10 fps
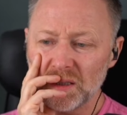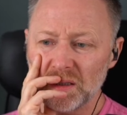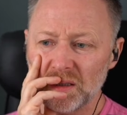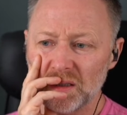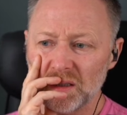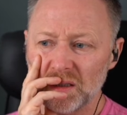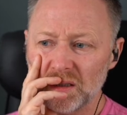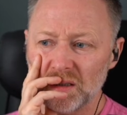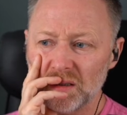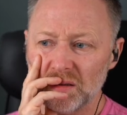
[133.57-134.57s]

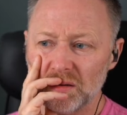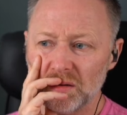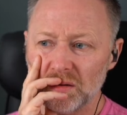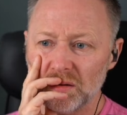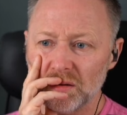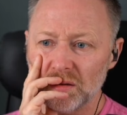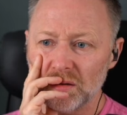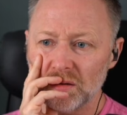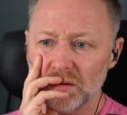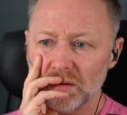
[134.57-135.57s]

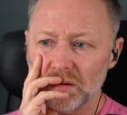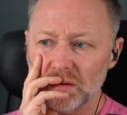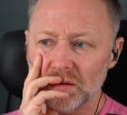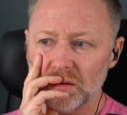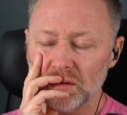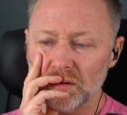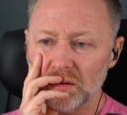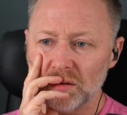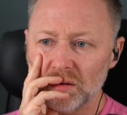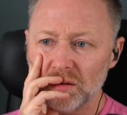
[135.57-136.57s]

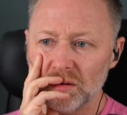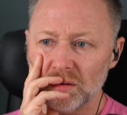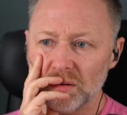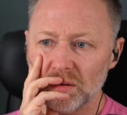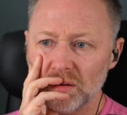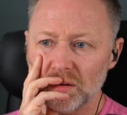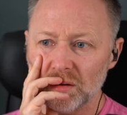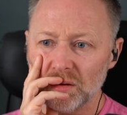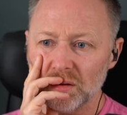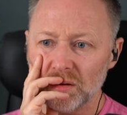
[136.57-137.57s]

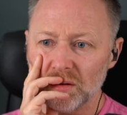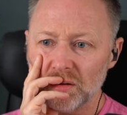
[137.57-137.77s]
Nobody speaks.